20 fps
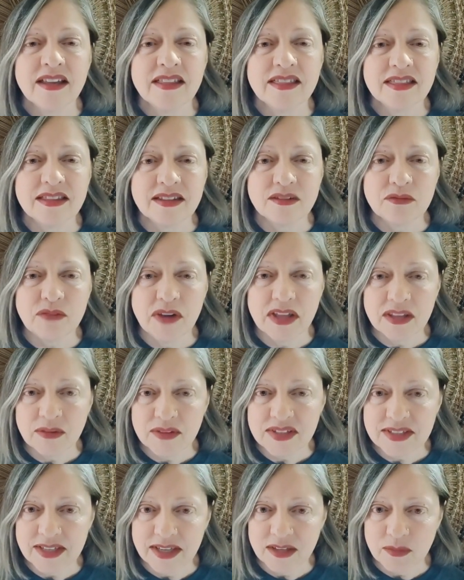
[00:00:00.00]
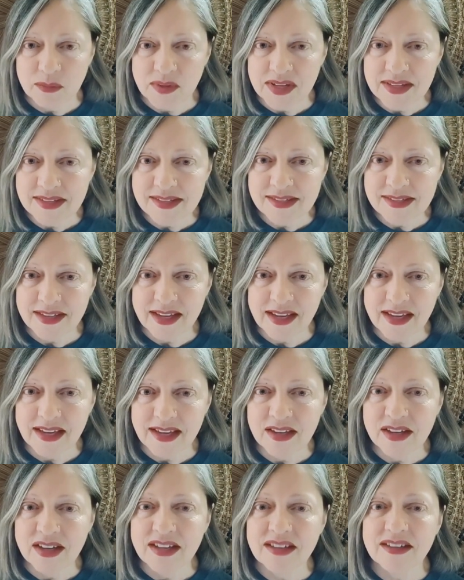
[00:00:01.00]
the following day on
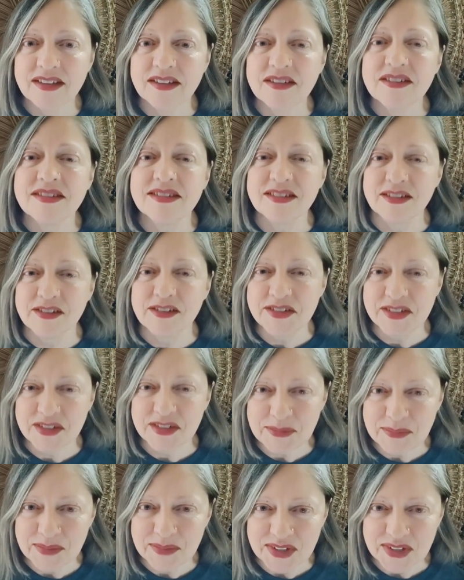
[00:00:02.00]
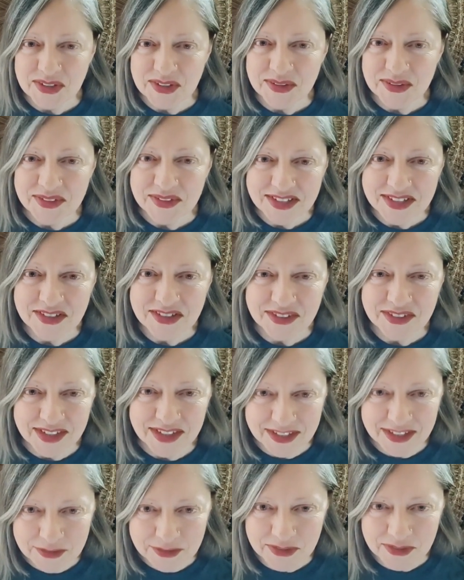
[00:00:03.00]
Wednesday, starts our Mercury
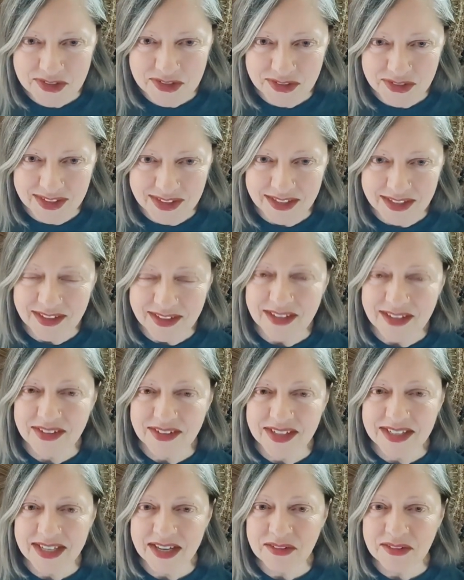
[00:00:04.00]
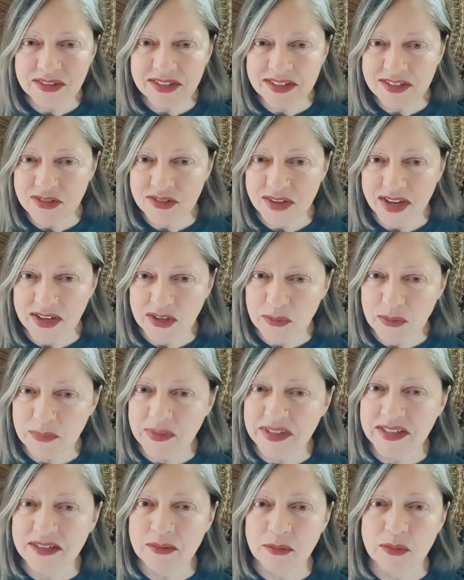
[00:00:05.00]
retrograde officially. Like right now we're in the shadow,
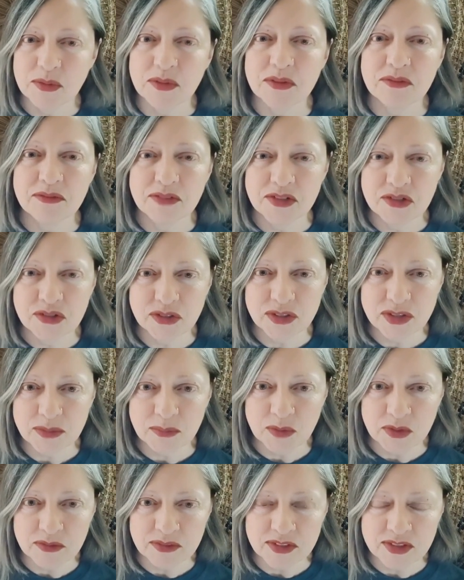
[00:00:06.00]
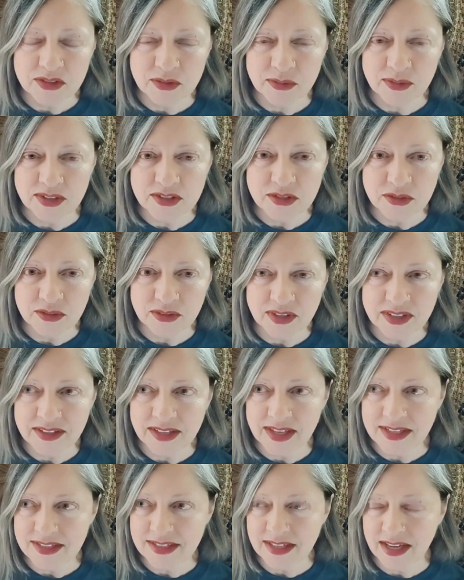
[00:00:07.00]
but it will officially move into retrograde
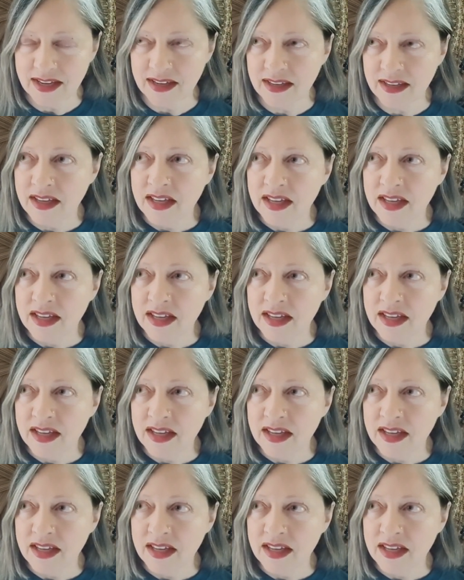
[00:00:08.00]
that day.